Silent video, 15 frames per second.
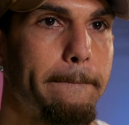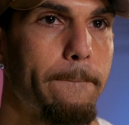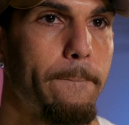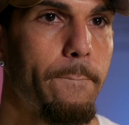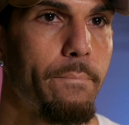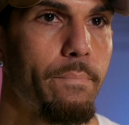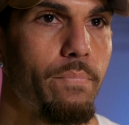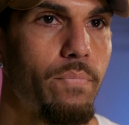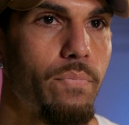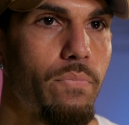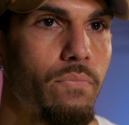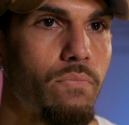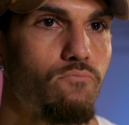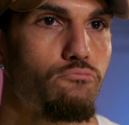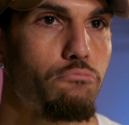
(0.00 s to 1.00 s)
You also,
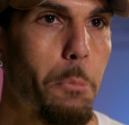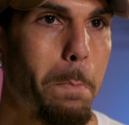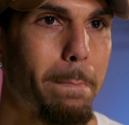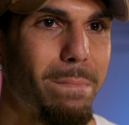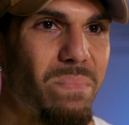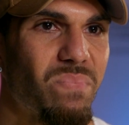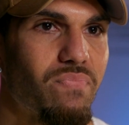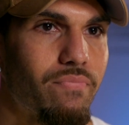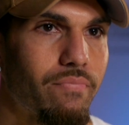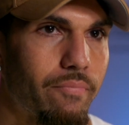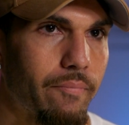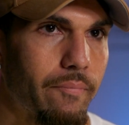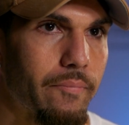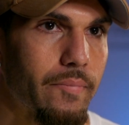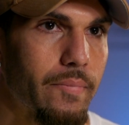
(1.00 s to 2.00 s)
I believe, in the last few
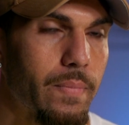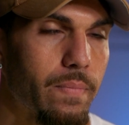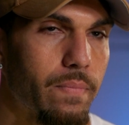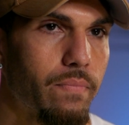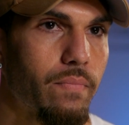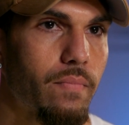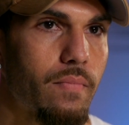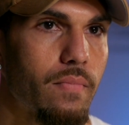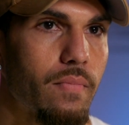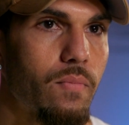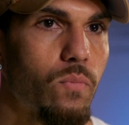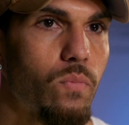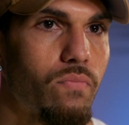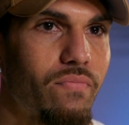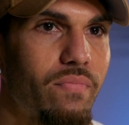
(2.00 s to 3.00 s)
weeks,
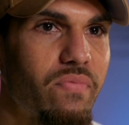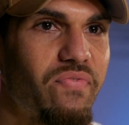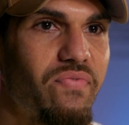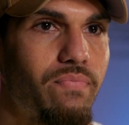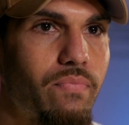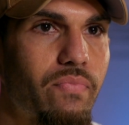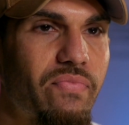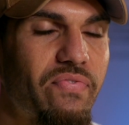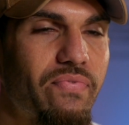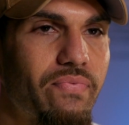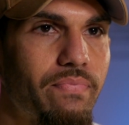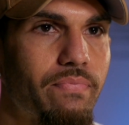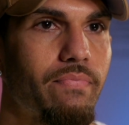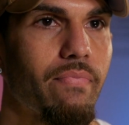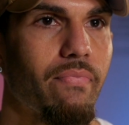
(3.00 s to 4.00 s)
obviously suffered
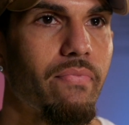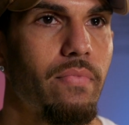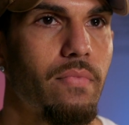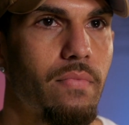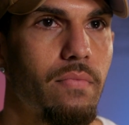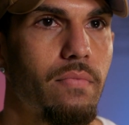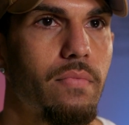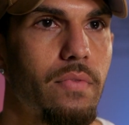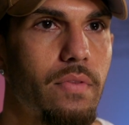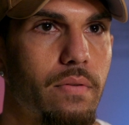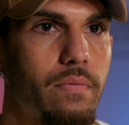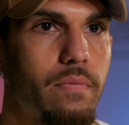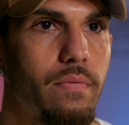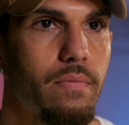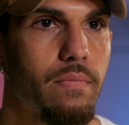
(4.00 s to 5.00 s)
from a little bit of vertigo.
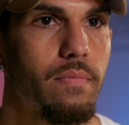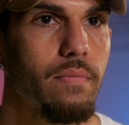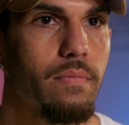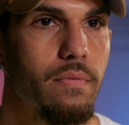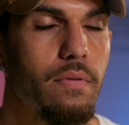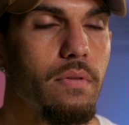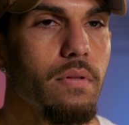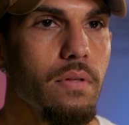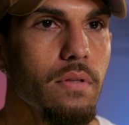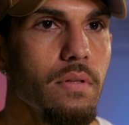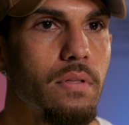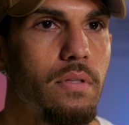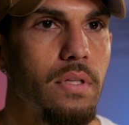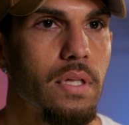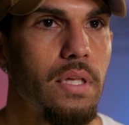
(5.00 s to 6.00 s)
Talk us through how that's affected
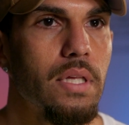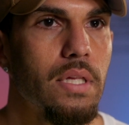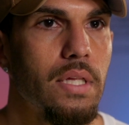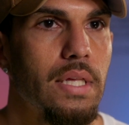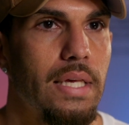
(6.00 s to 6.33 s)
you as well.